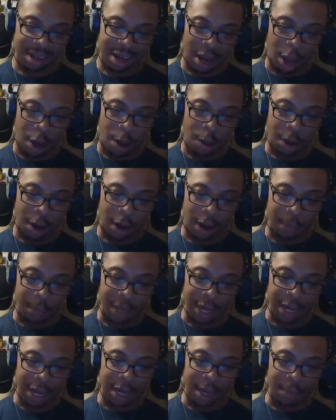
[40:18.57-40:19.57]
Hold on. Let me
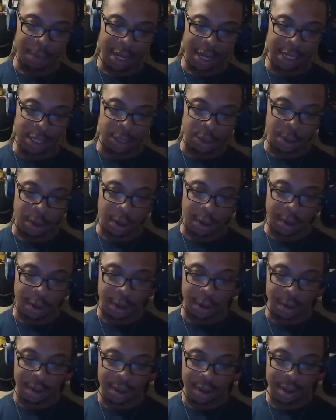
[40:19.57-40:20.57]
get let me get to it. Hold
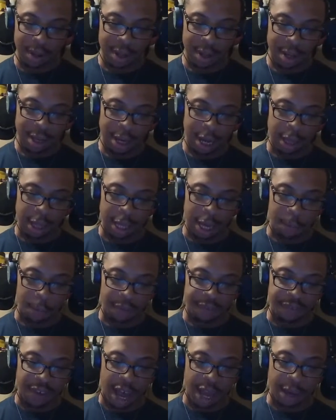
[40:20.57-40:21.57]
on. I think I'm
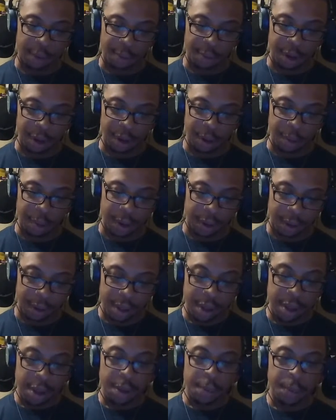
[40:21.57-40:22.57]
gonna find it real quick.
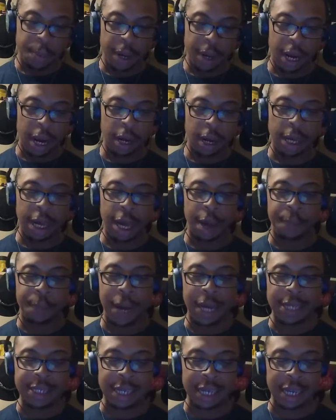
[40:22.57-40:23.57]
But uh, yeah,
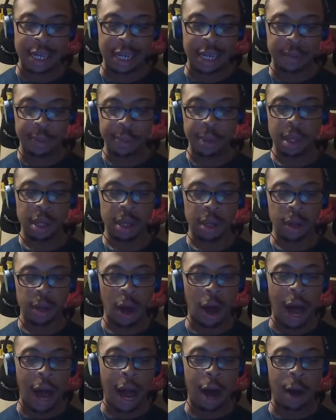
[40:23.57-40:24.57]
basically, you
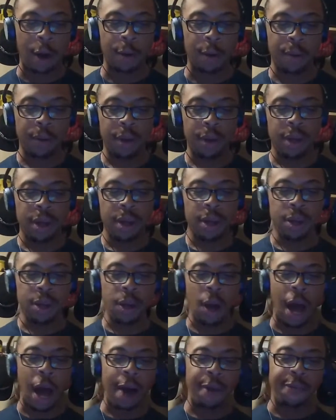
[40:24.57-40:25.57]
know how you
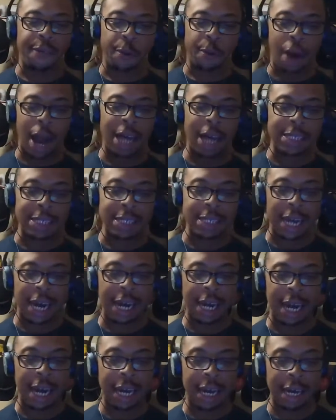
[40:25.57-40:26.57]
know how Verizon say
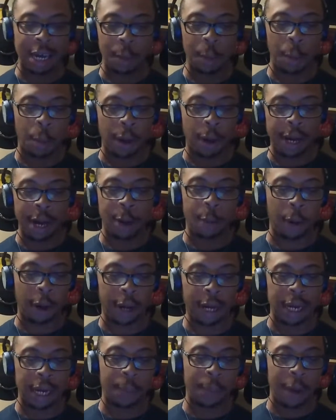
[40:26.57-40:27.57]
they the number one
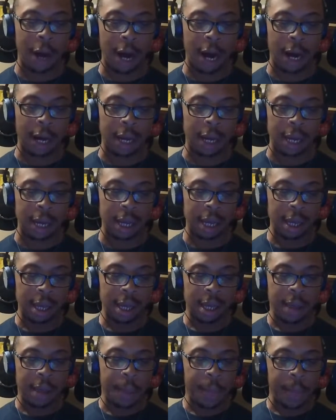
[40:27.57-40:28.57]
network in America.
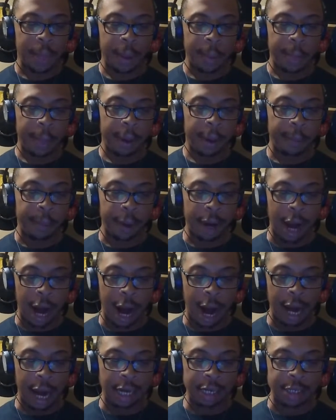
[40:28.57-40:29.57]
But
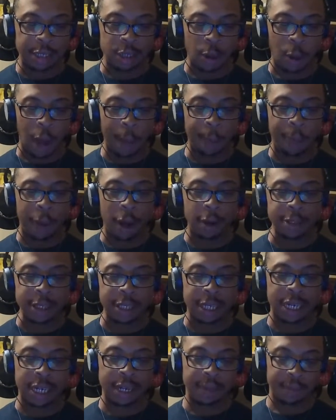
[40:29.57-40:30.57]
all right, so I
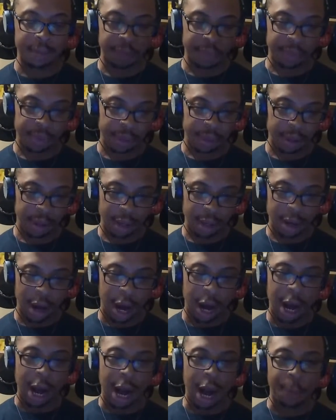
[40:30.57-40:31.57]
posted.
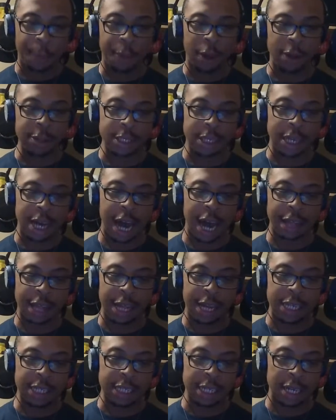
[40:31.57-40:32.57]
All right, I posted after
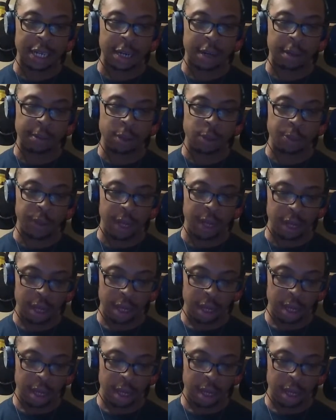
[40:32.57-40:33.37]
his um tweet.